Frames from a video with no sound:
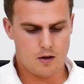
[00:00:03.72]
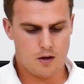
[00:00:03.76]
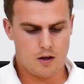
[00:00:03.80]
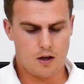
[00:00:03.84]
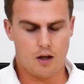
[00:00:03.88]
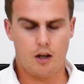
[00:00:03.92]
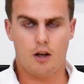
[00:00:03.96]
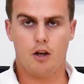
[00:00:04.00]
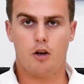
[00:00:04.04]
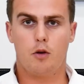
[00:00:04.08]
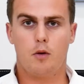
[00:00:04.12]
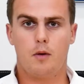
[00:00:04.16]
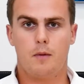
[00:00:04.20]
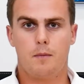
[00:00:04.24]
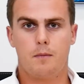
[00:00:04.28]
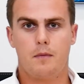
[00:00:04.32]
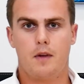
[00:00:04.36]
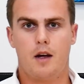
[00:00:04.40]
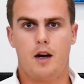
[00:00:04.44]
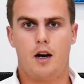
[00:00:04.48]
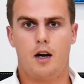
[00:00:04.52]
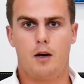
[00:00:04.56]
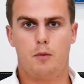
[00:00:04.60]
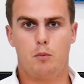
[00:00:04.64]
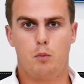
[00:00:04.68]
Hello,
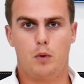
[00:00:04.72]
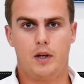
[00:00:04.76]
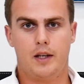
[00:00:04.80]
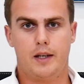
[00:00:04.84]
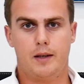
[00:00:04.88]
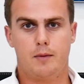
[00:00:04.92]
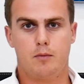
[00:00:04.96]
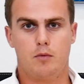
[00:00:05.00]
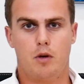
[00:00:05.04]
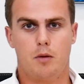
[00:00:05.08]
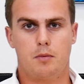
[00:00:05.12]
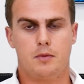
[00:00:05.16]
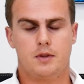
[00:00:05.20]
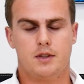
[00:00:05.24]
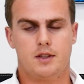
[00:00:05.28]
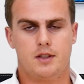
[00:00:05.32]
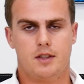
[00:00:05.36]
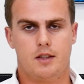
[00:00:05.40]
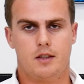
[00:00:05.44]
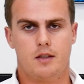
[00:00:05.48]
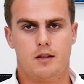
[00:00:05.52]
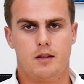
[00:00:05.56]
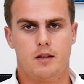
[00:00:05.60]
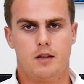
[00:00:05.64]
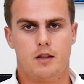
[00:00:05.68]
I'm William
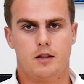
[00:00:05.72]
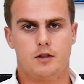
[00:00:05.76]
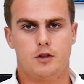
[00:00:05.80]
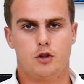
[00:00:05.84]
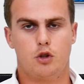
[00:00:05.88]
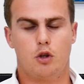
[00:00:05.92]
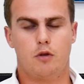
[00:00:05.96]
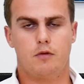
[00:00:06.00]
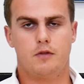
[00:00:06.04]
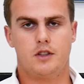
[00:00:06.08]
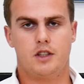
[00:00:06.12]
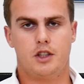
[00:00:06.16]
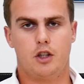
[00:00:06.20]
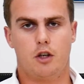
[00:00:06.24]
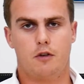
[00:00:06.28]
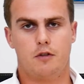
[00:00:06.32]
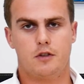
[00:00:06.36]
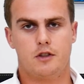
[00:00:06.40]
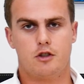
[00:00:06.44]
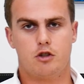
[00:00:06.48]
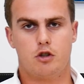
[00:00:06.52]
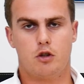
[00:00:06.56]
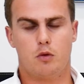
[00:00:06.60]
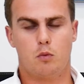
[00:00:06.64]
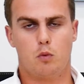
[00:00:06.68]
Robinson, Insolvency
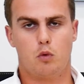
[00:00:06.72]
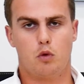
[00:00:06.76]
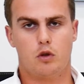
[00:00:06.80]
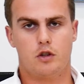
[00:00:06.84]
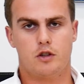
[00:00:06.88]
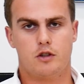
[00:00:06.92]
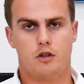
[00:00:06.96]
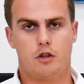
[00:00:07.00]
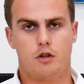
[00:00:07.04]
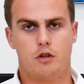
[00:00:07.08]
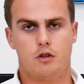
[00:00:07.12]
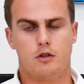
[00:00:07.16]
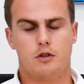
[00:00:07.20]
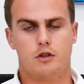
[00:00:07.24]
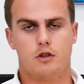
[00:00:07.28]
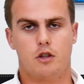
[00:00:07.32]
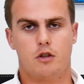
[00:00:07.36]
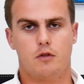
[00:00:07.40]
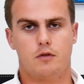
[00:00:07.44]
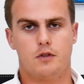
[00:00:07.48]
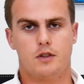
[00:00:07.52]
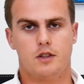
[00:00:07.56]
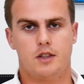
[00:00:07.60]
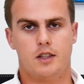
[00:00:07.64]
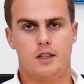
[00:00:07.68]
Officer at Waterstone
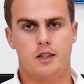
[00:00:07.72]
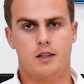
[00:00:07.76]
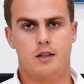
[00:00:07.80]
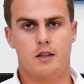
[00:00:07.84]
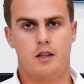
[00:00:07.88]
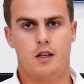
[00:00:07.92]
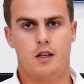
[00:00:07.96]
Insolvency,